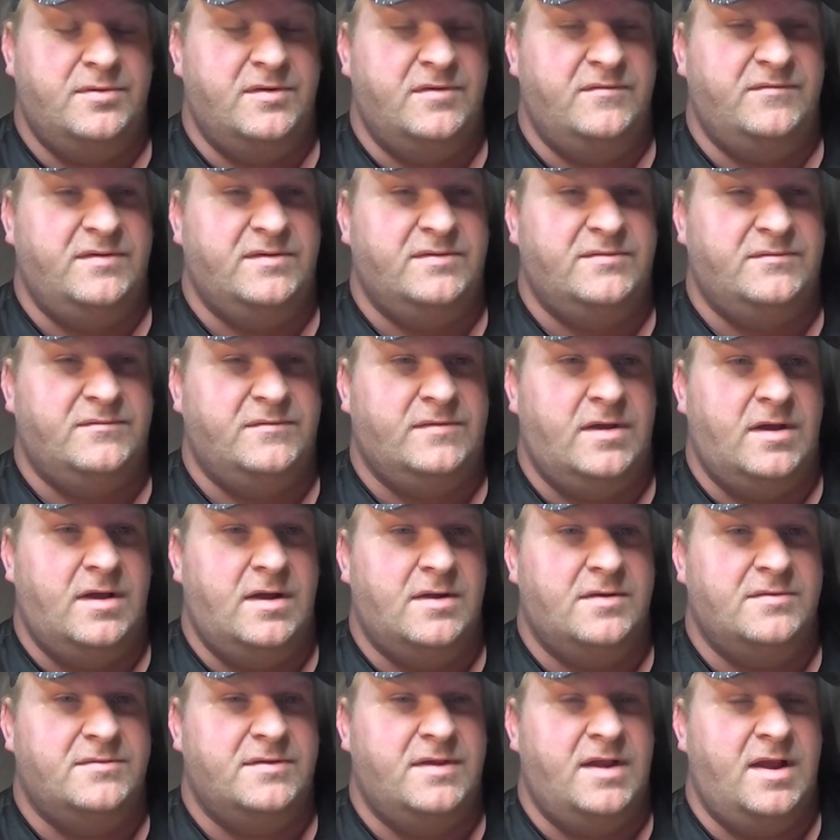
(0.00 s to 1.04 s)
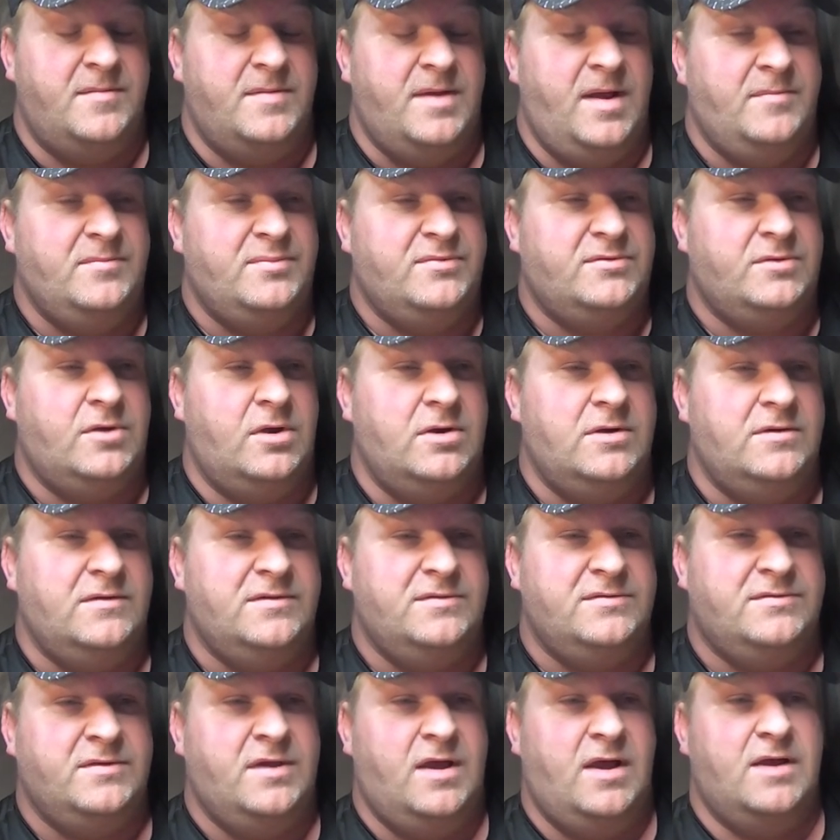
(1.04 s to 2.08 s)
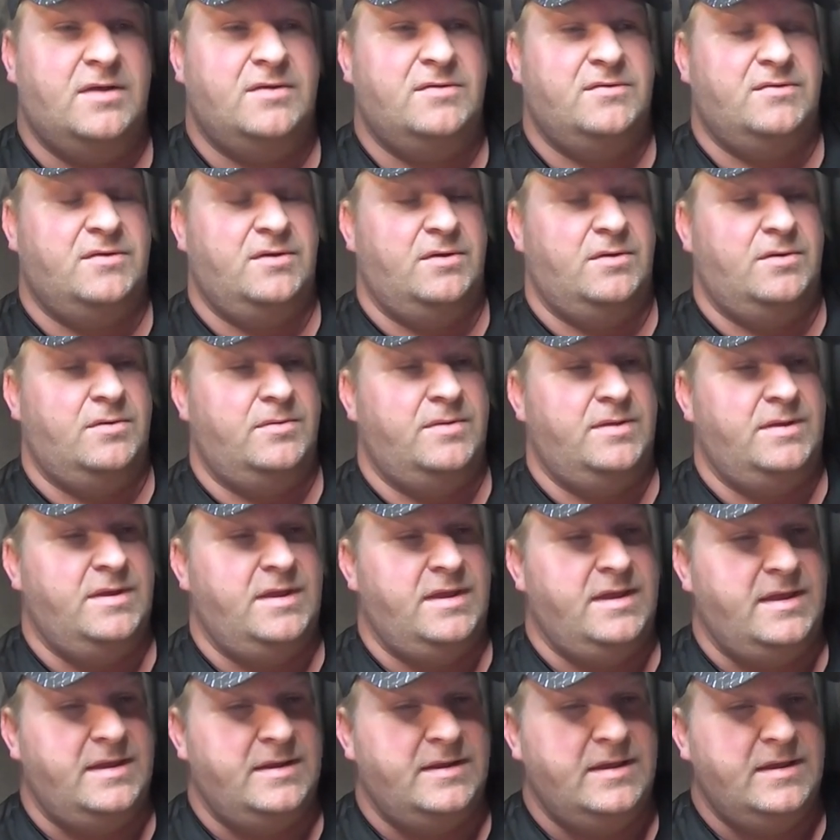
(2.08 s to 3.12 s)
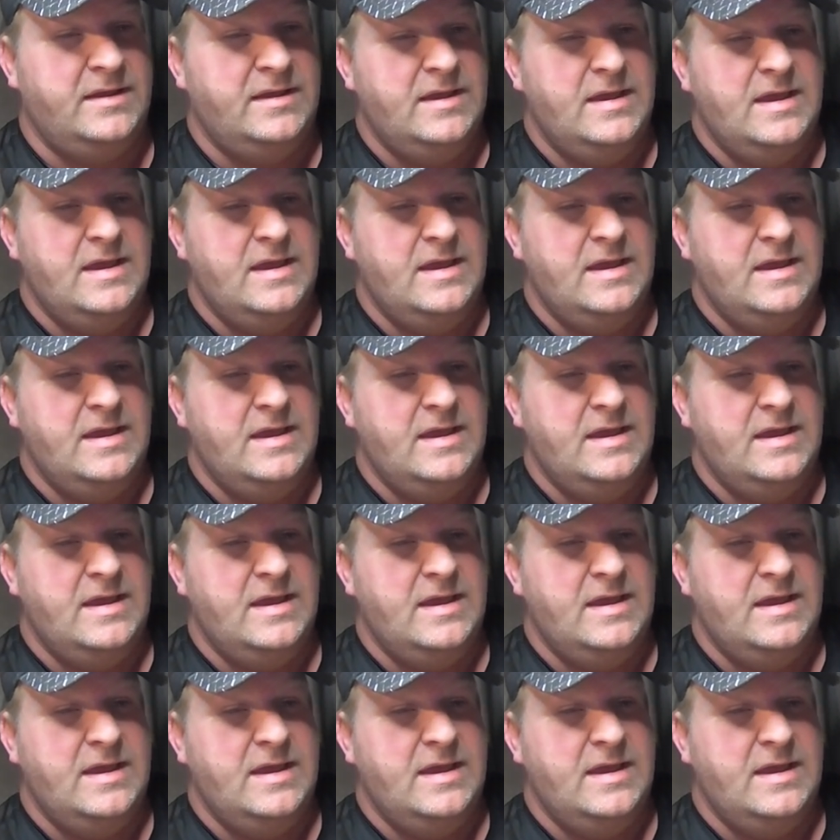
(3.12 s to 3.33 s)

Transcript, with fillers: previous vlogs, that I'm, I'm starting this talk show, and, and